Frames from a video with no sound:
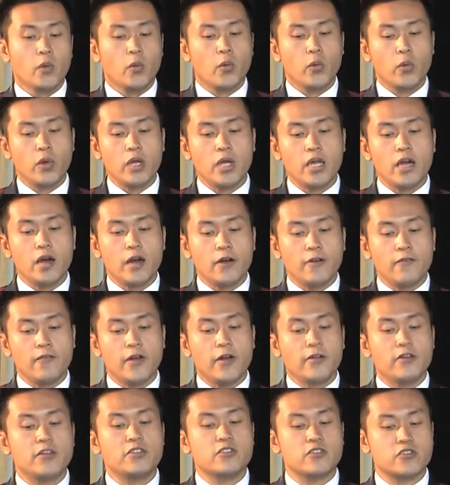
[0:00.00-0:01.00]
we are
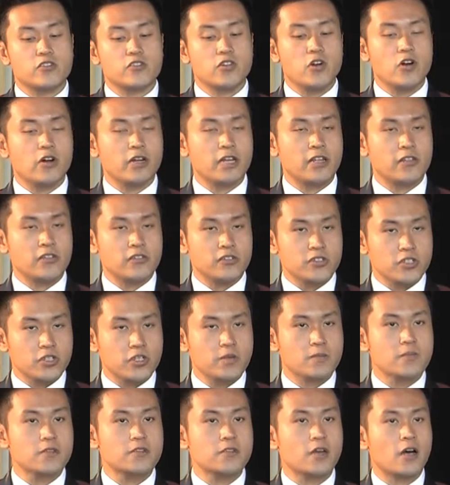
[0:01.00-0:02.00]
very strong in
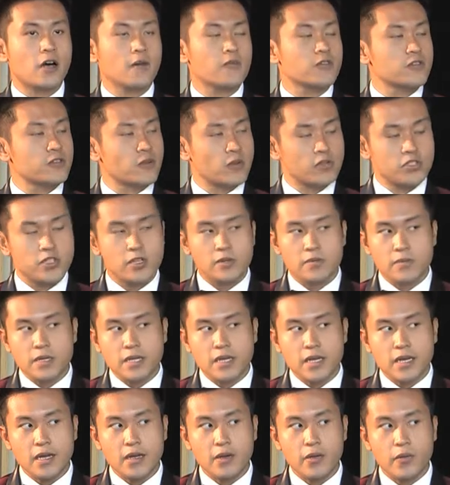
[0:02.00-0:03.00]
terms of social
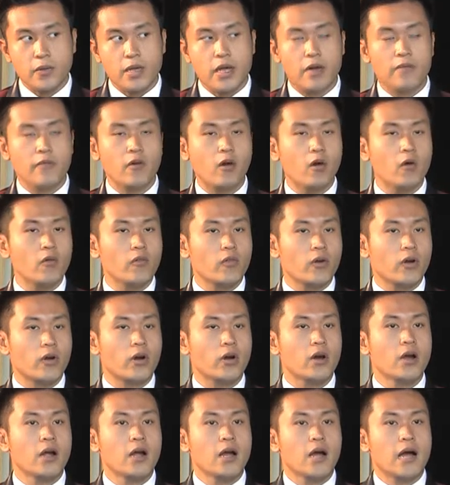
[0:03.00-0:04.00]
media. We have
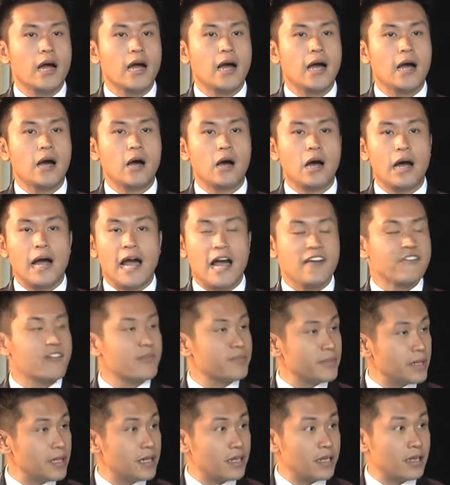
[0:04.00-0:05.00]
over
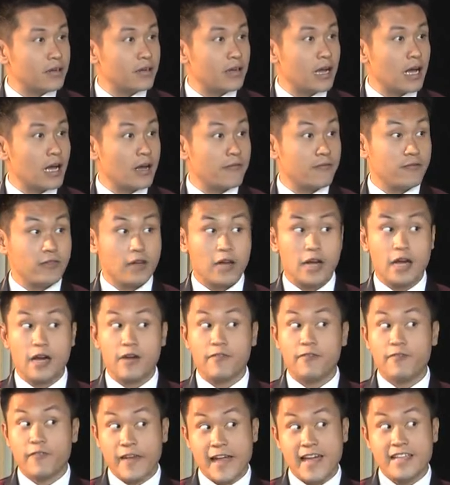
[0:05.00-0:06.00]
500,000
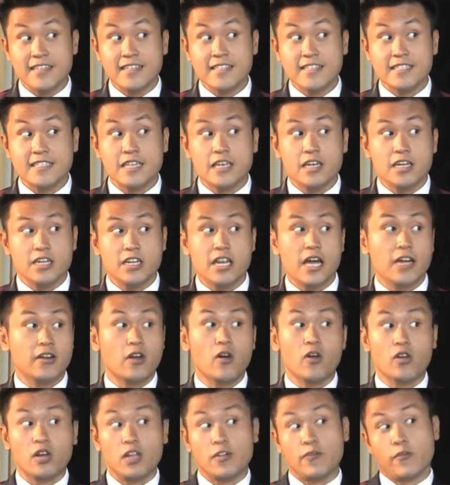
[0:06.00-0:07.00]
of fans, not
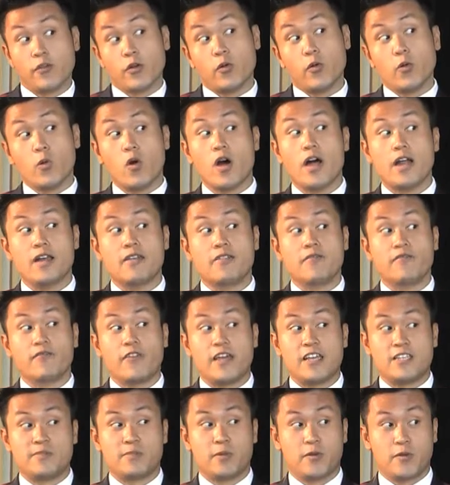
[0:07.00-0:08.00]
only for one
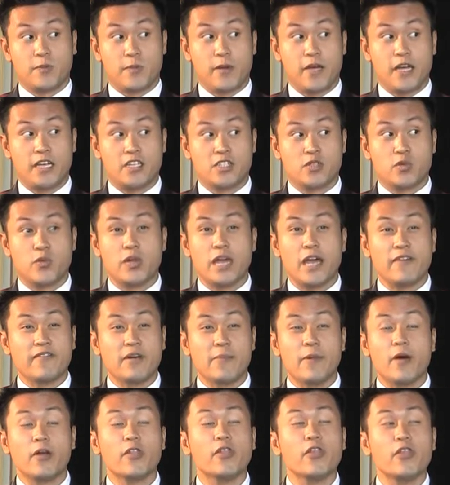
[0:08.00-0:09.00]
Facebook page. We have
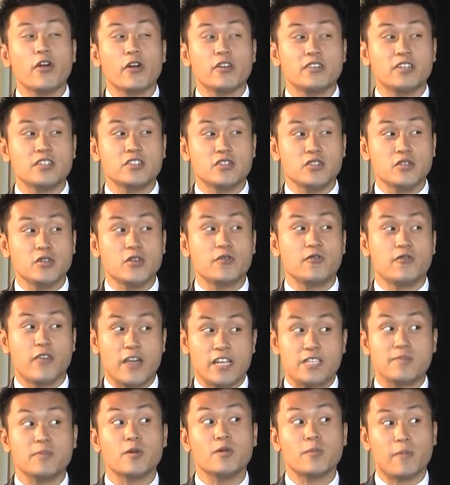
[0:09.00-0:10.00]
about 32
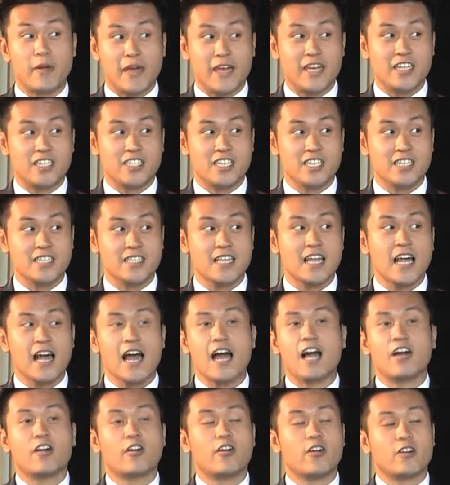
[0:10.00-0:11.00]
Facebook pages
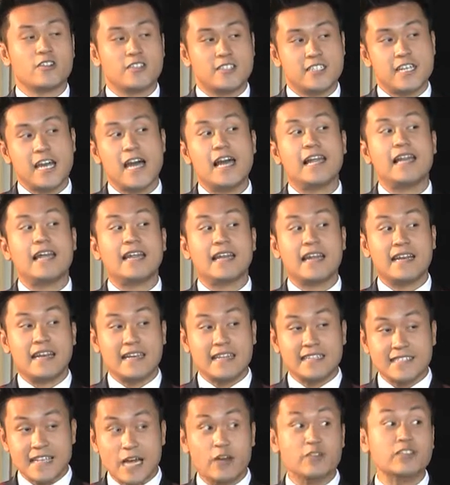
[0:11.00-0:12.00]
across Thailand and
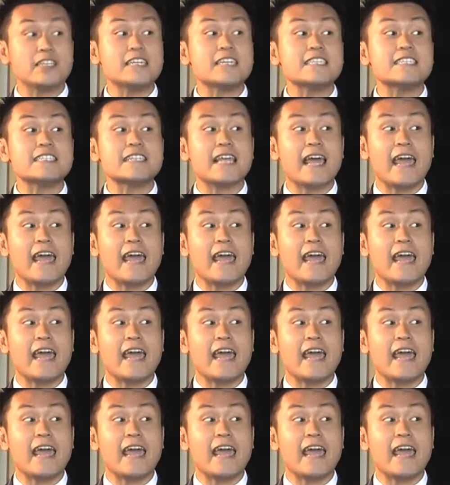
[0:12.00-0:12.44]
Southeast